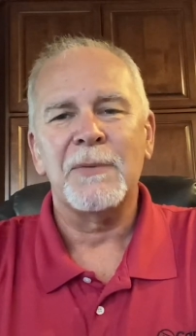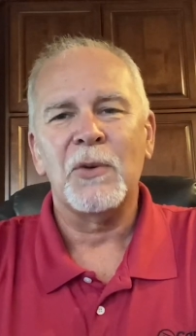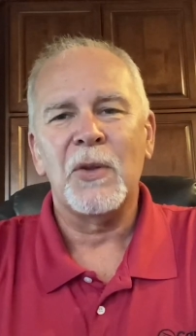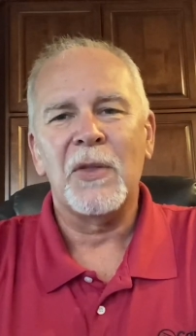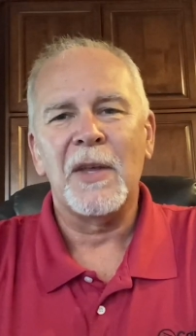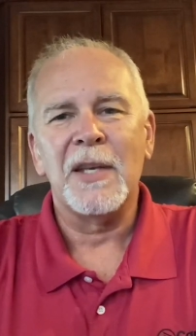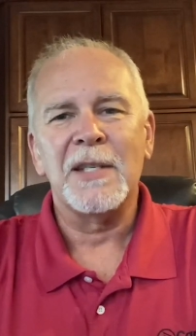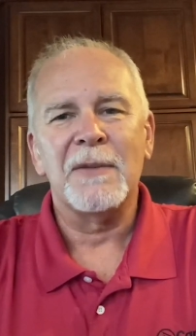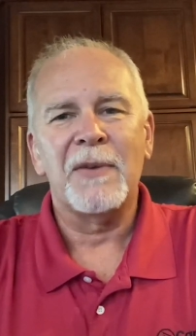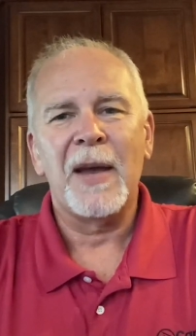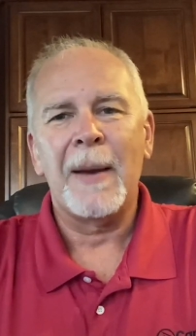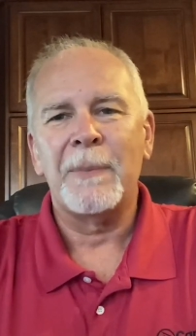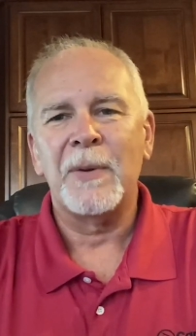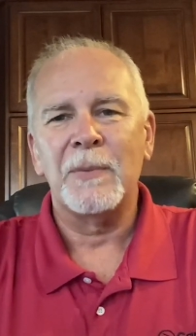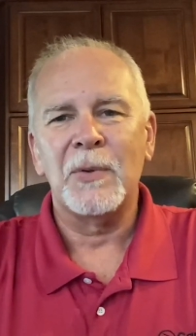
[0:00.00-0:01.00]
of good things have
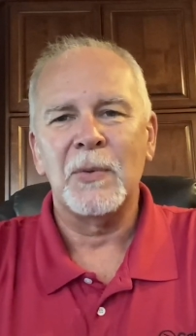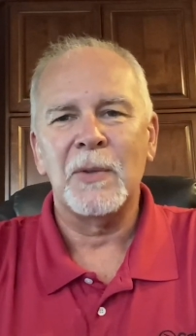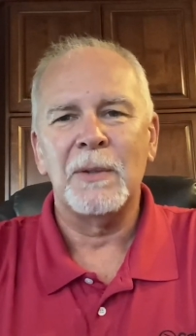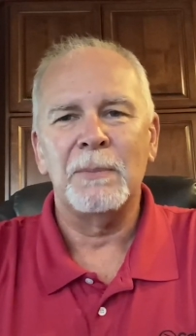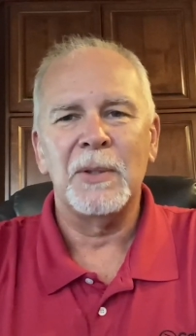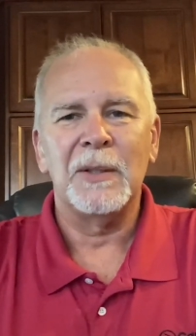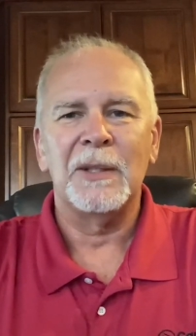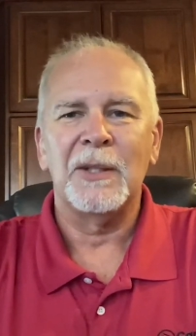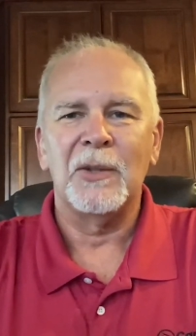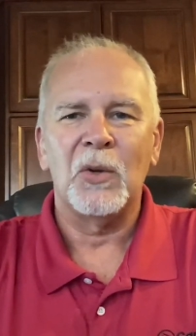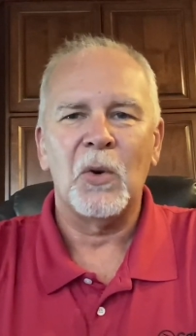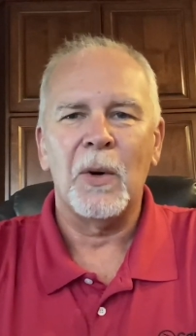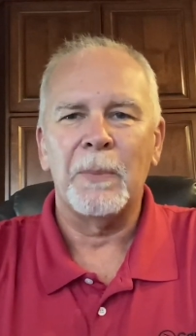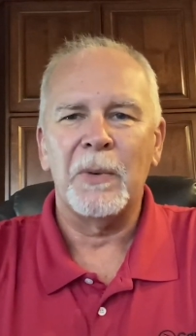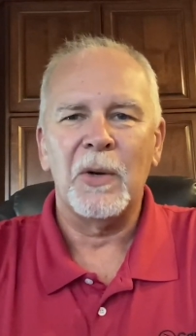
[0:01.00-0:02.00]
happened between building the
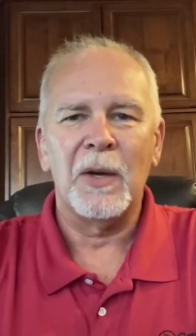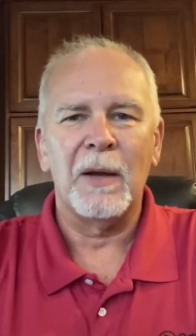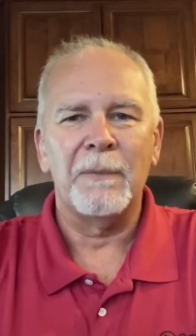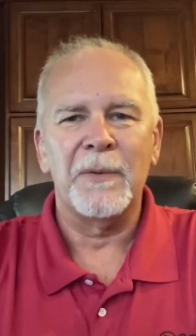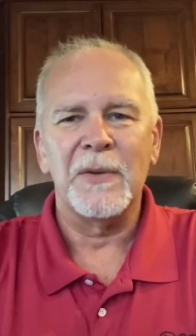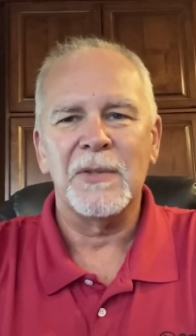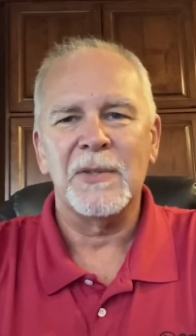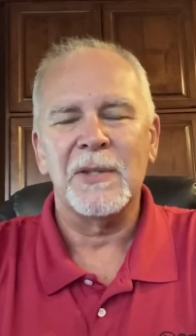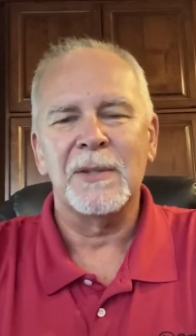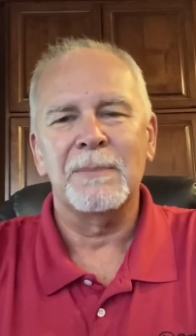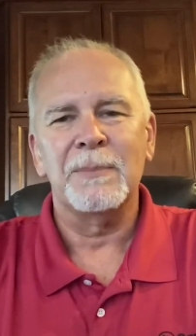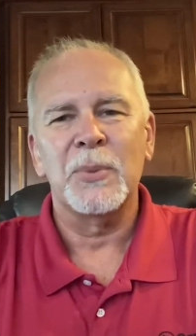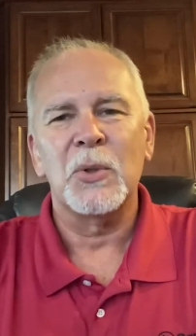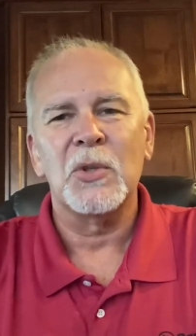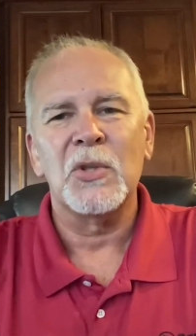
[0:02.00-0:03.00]
corporate office
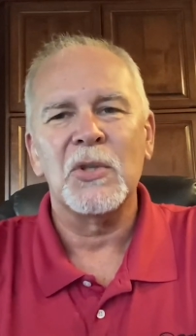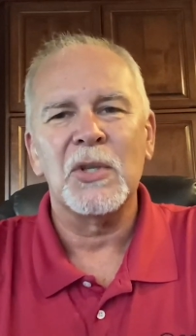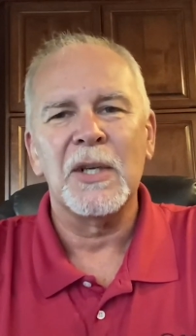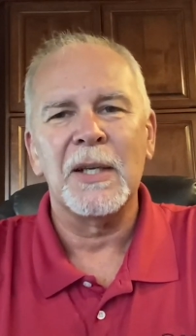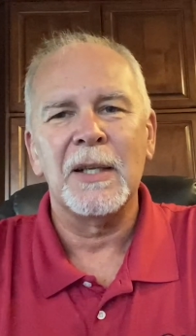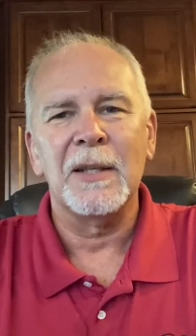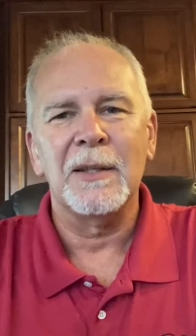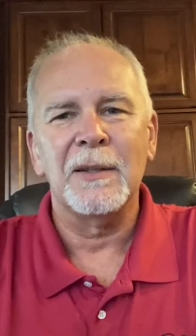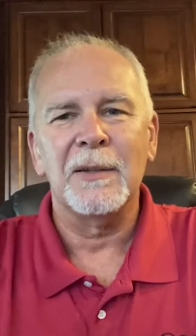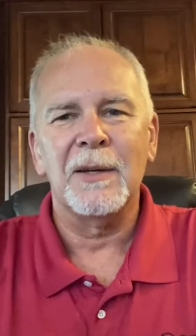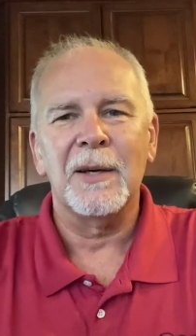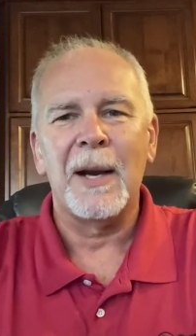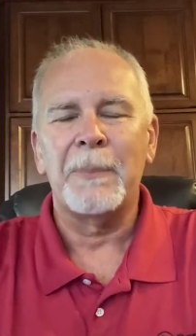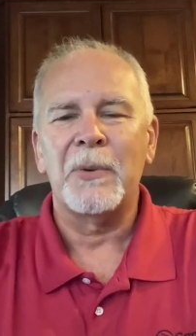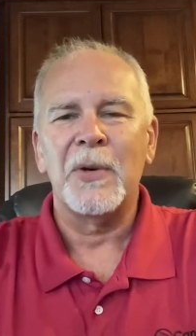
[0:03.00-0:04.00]
and purchasing
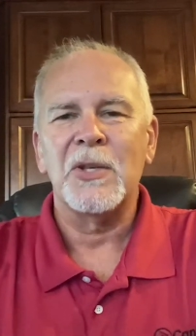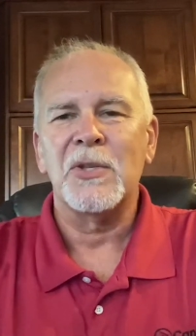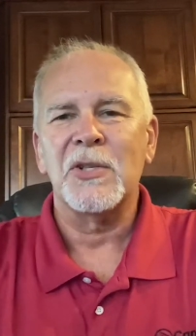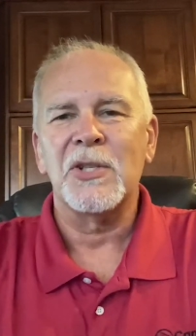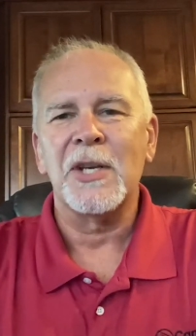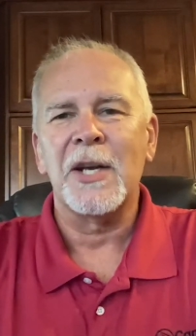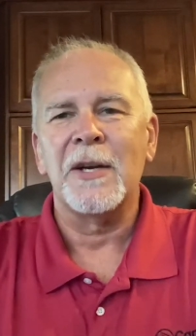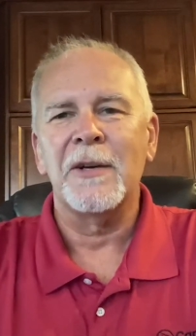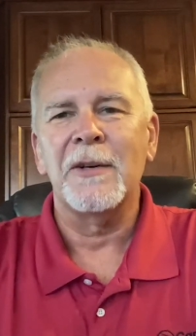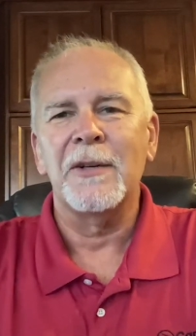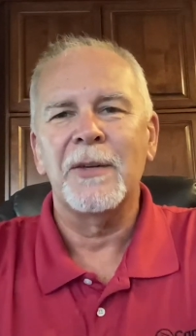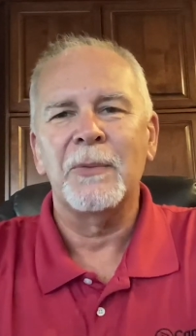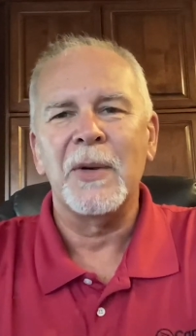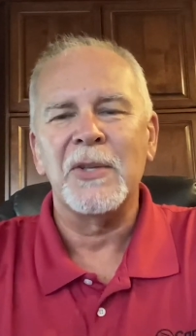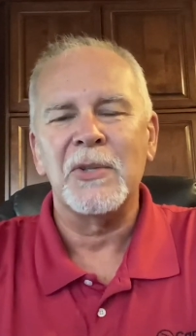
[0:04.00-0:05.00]
our operations center
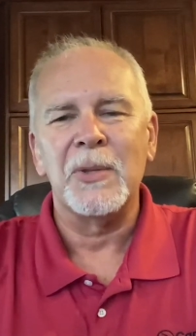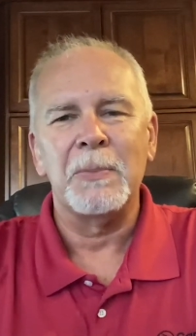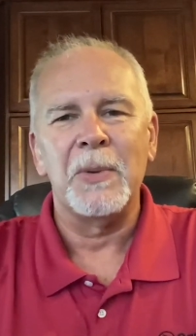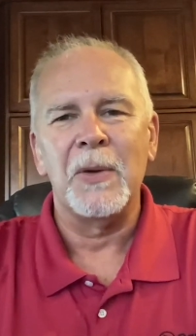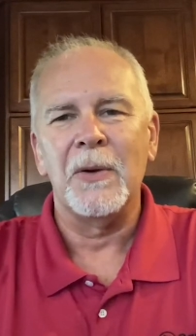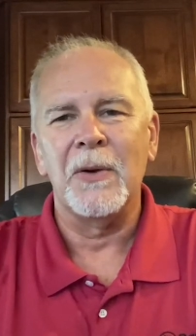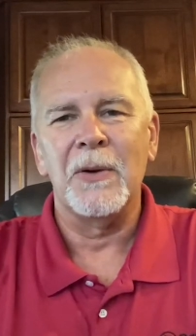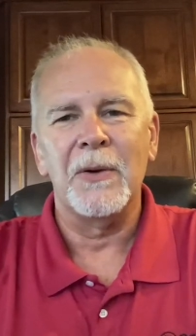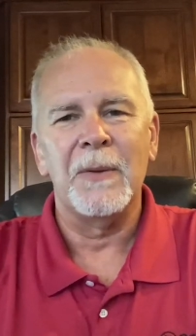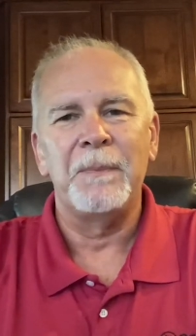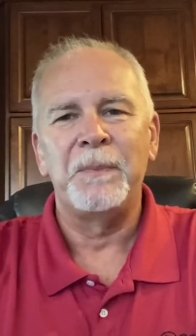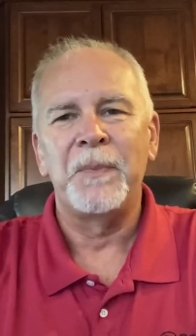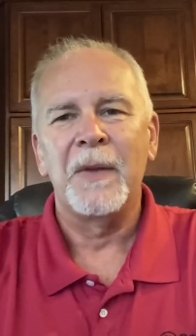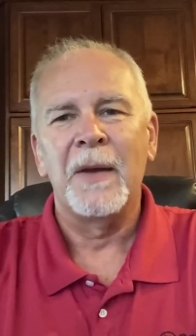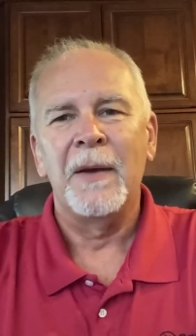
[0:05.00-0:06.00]
in West De Pere,
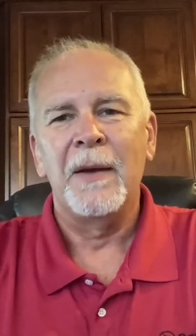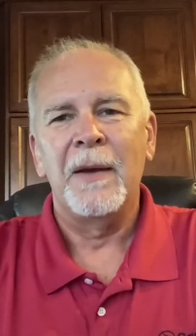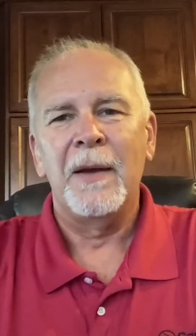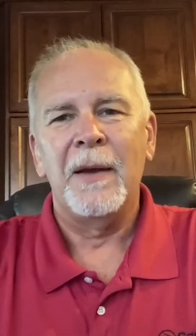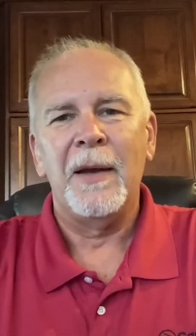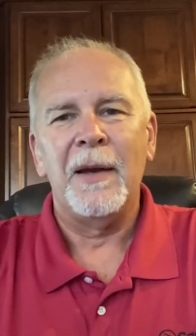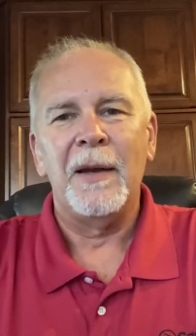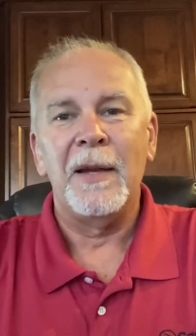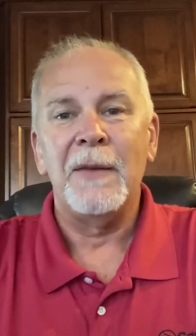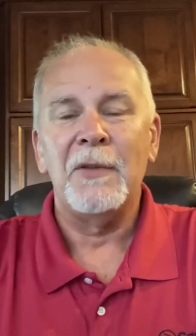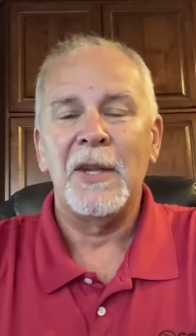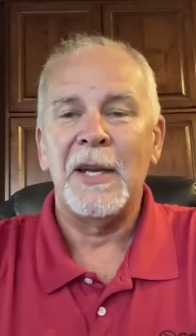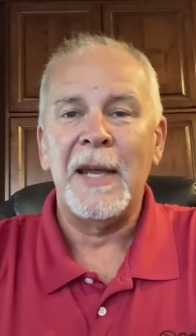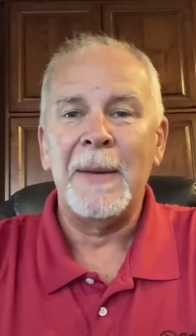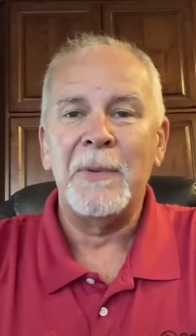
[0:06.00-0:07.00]
and even
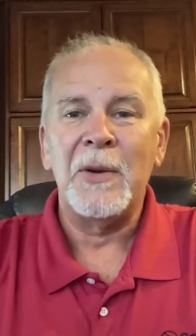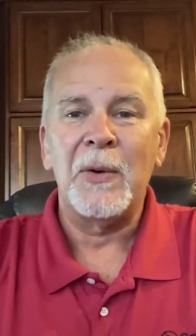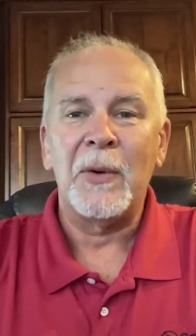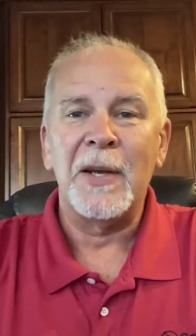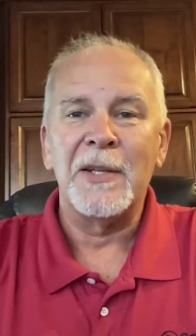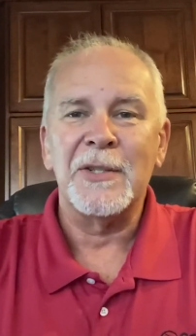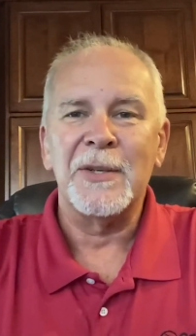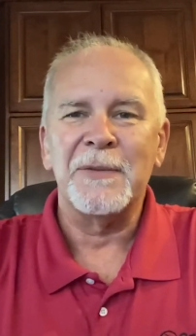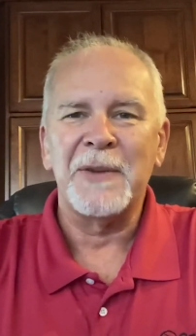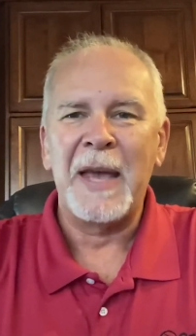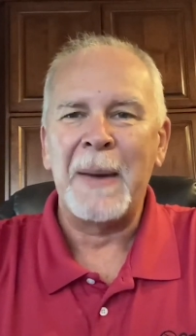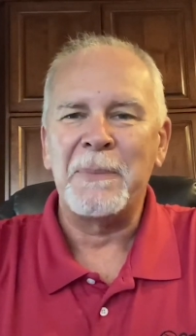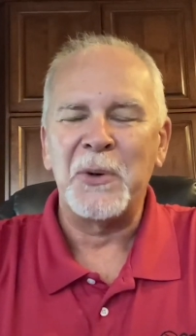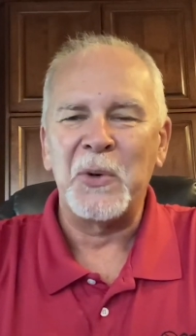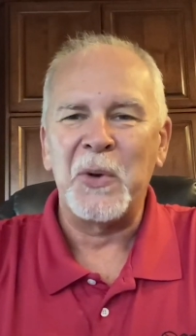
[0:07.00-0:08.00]
the naming rights of
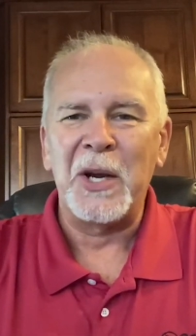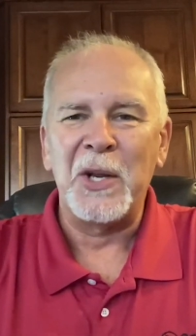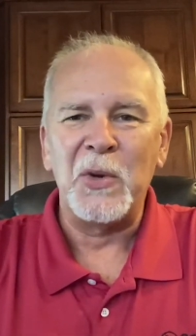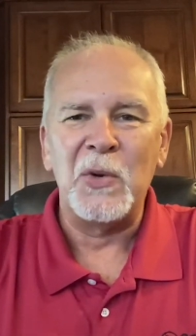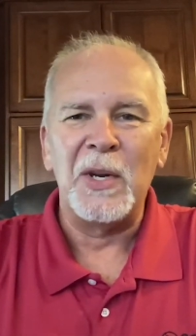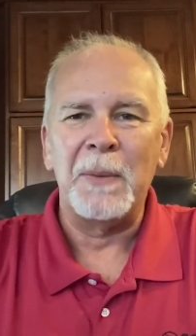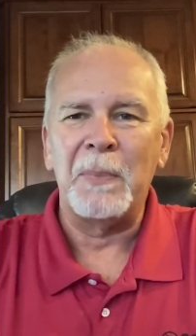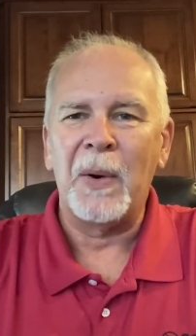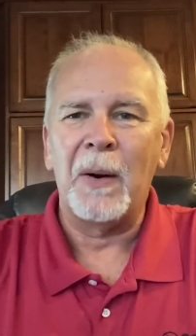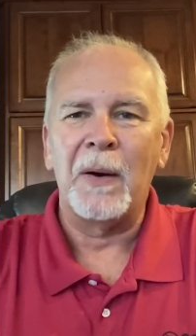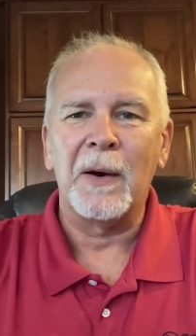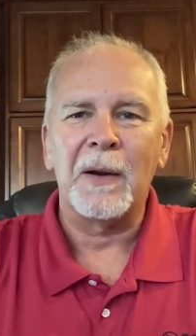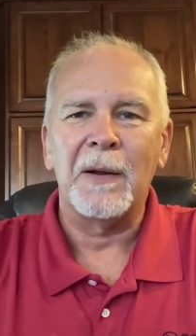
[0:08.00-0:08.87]
Capital Credit Union Park.